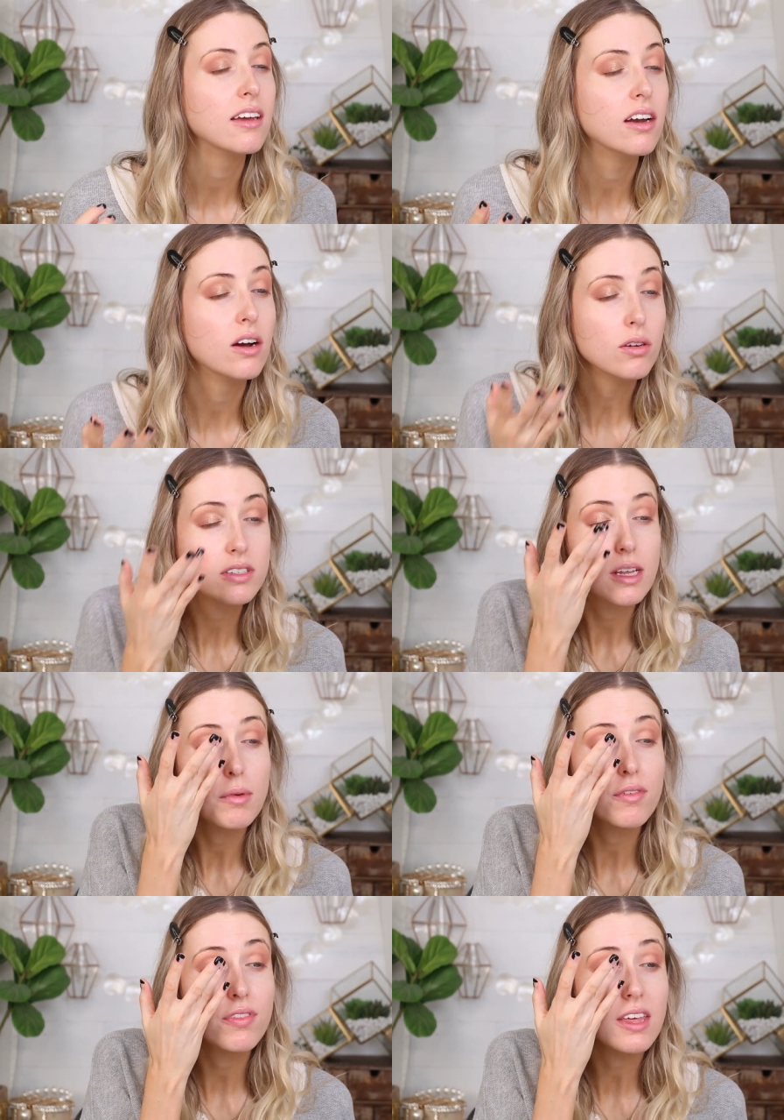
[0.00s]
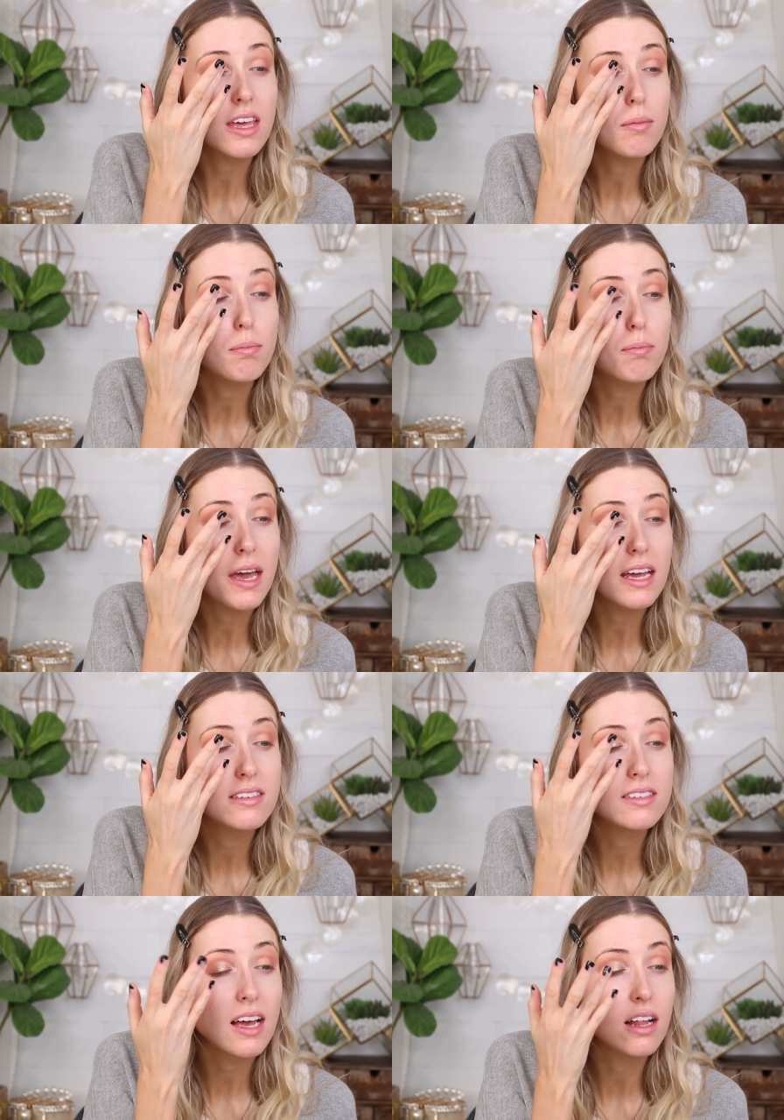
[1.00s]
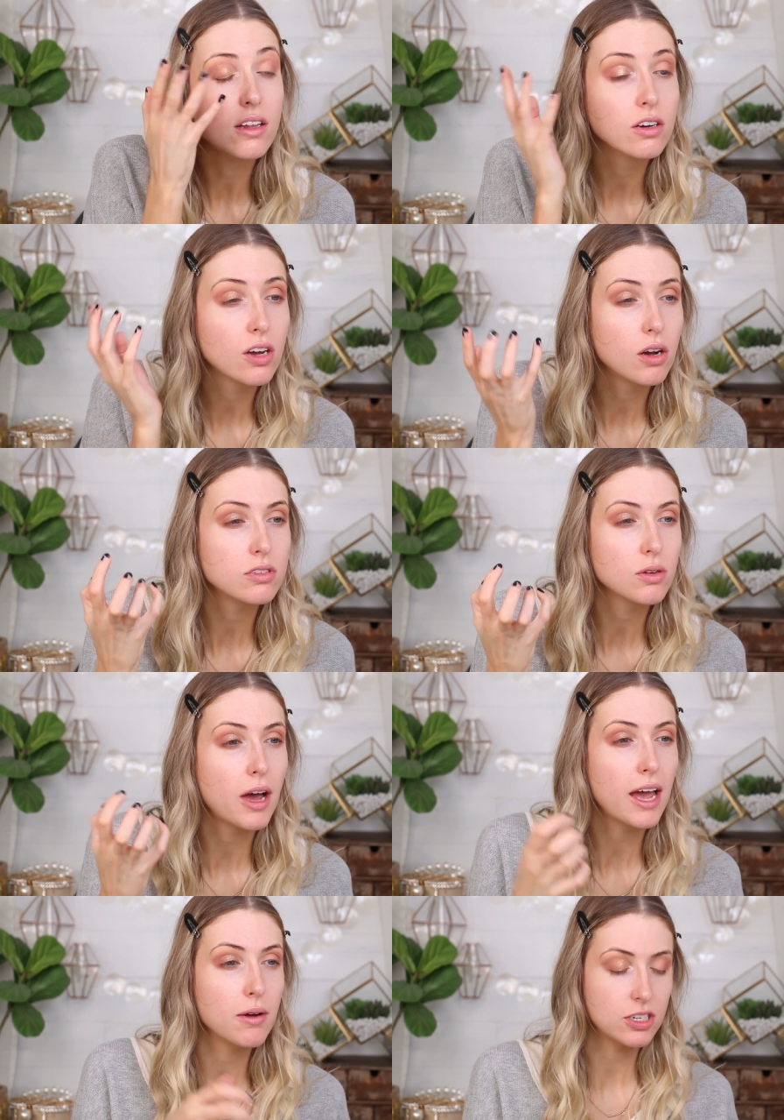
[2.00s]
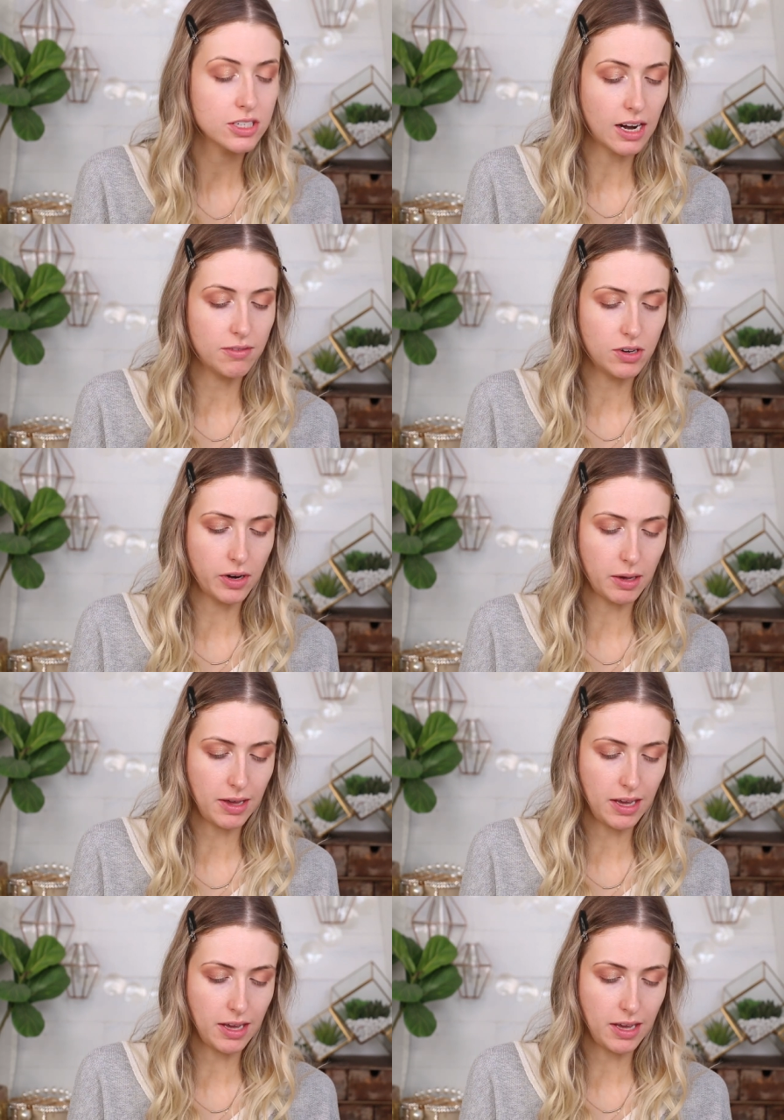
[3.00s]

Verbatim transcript: you know, some of the base color goes away, which is kind of annoying